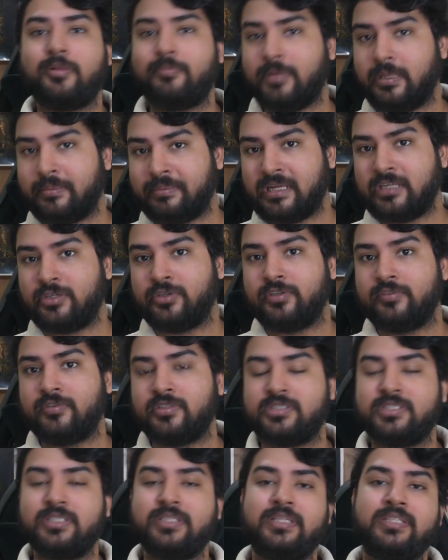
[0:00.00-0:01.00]
the PayPal
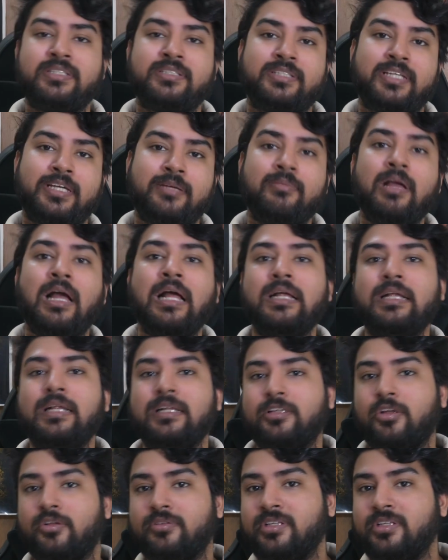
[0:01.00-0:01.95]
University's team. Now,